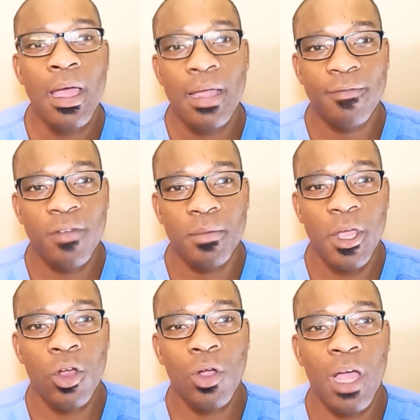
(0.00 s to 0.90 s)
From there,
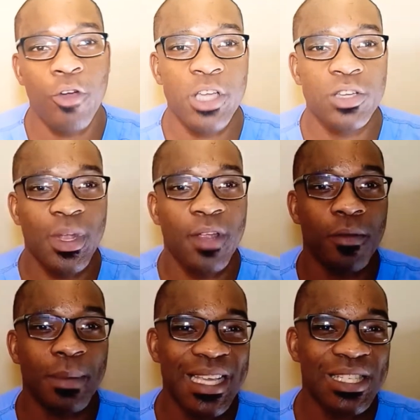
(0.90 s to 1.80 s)
I graduated from
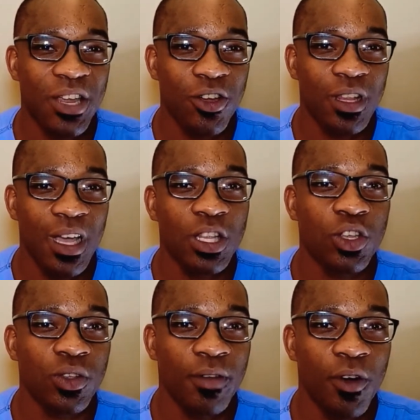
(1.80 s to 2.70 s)
East Carolina
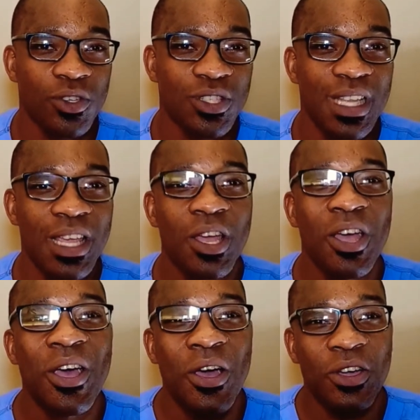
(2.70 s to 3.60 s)
University,
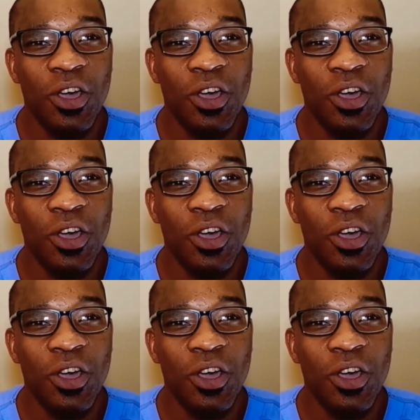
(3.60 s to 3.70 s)
go